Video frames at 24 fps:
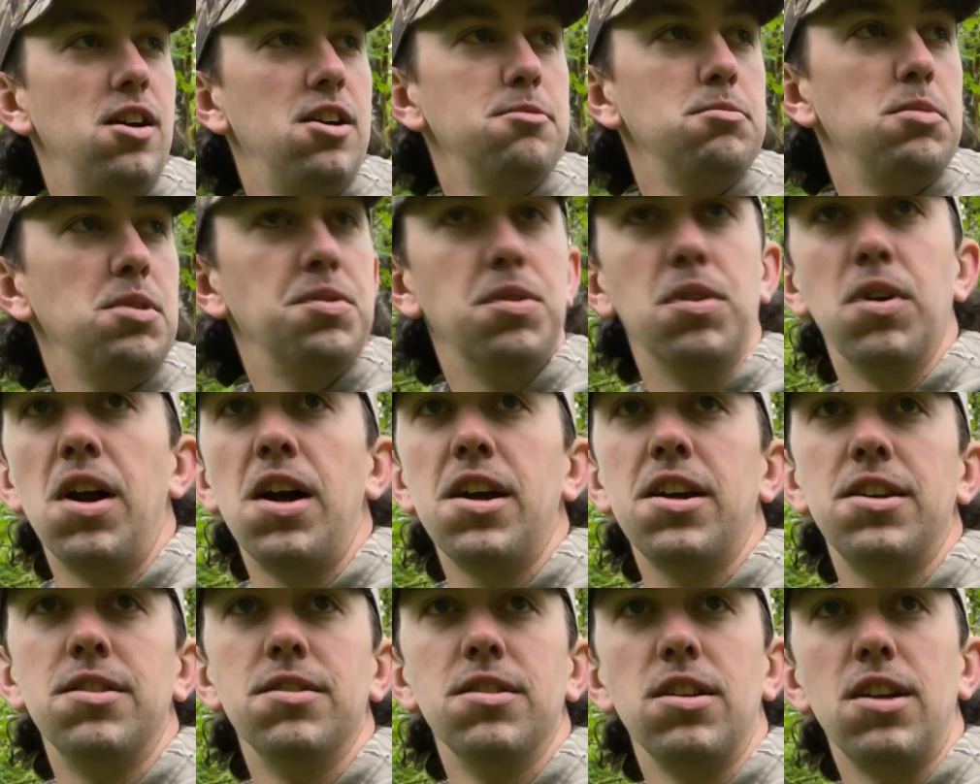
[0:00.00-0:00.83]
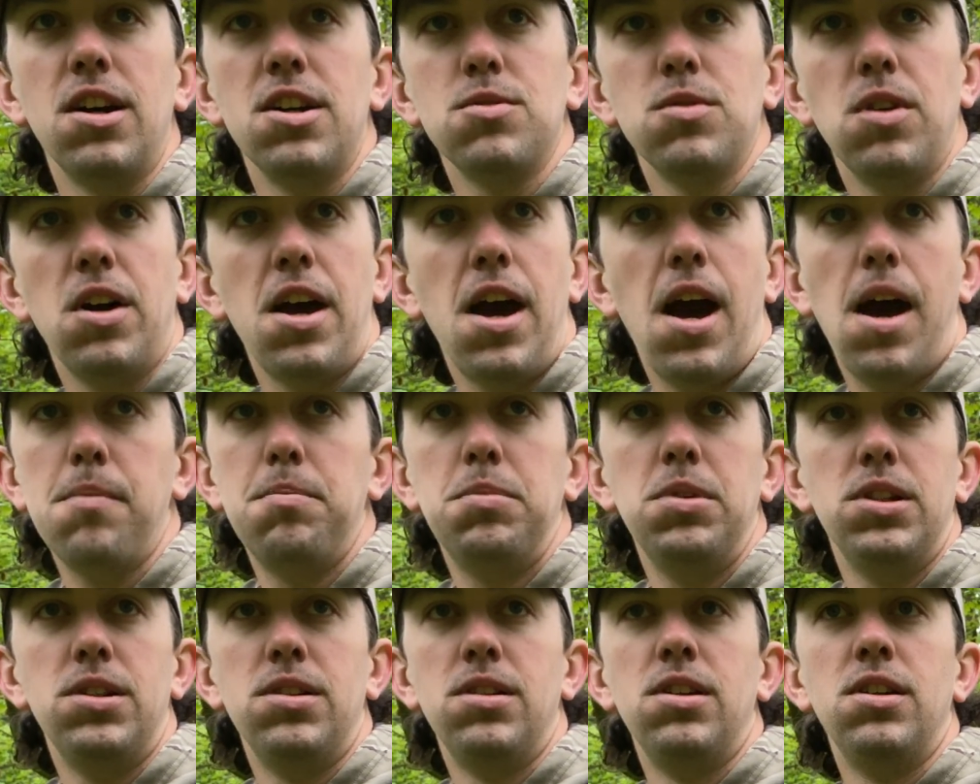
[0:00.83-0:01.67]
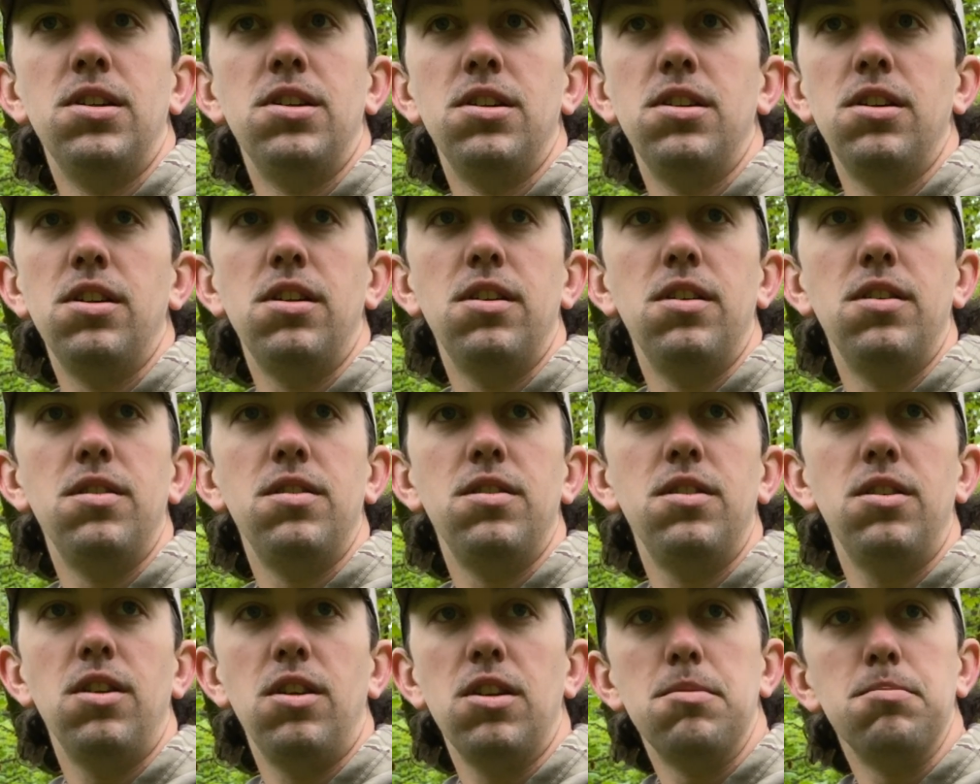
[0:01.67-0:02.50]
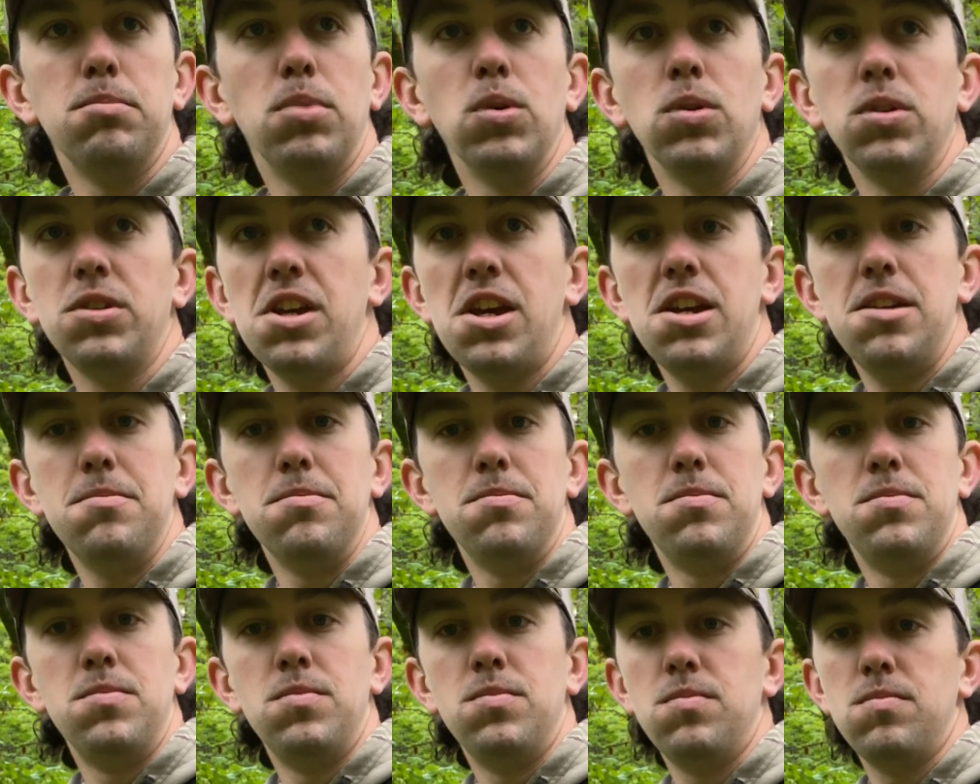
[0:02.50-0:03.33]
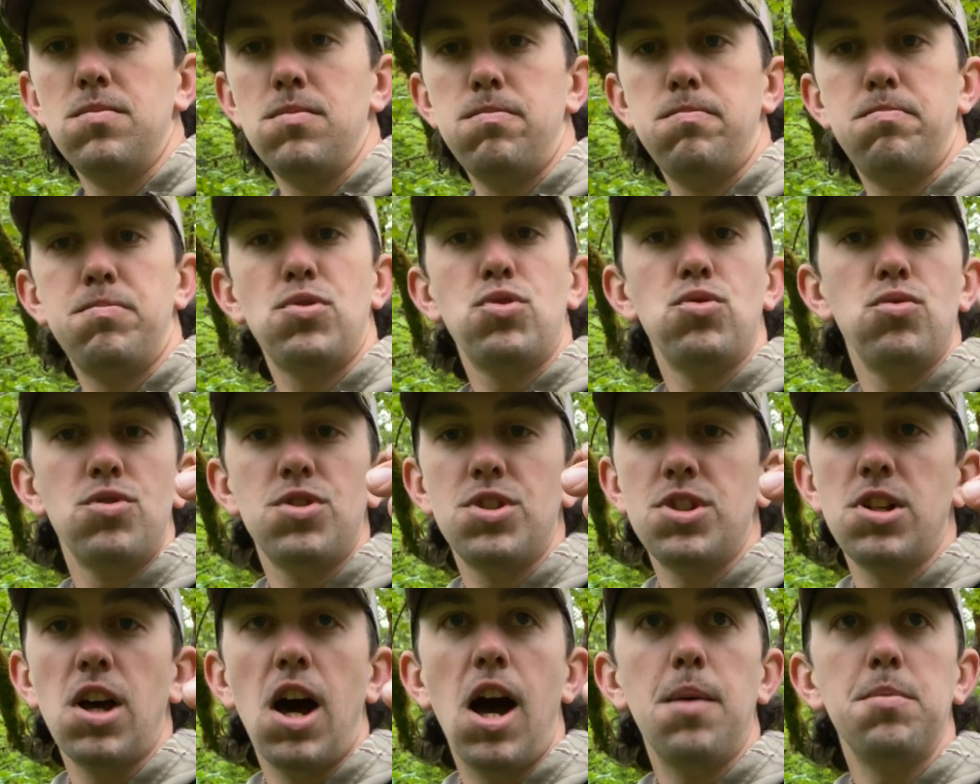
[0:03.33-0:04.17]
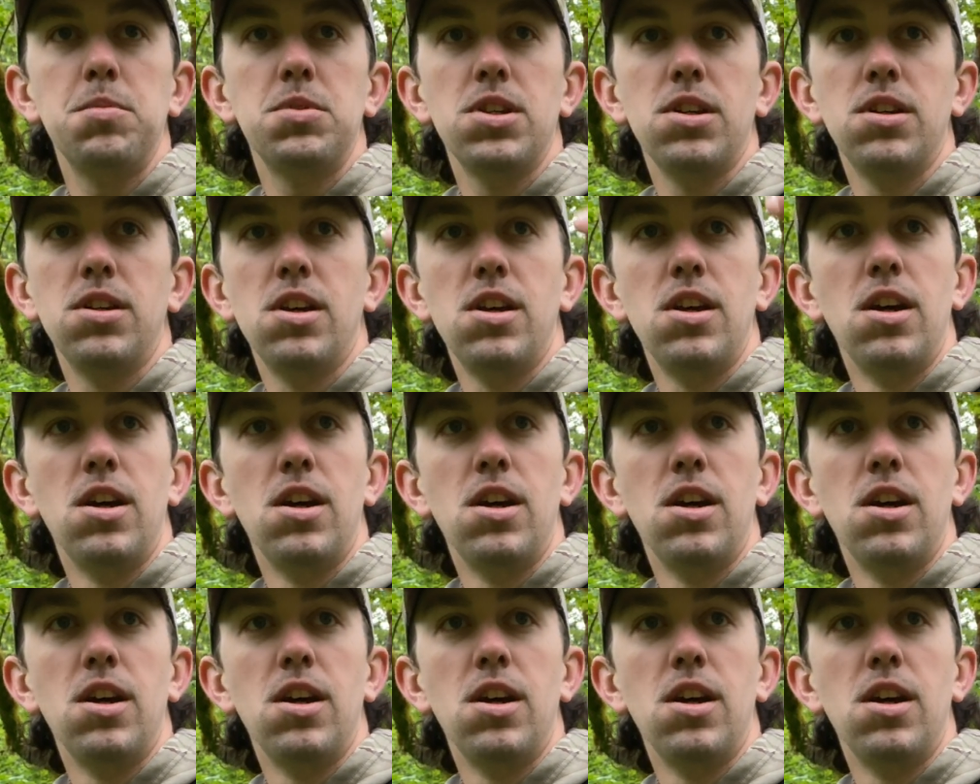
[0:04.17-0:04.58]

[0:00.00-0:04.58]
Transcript: before I can realize what happened, that bull came, stopped.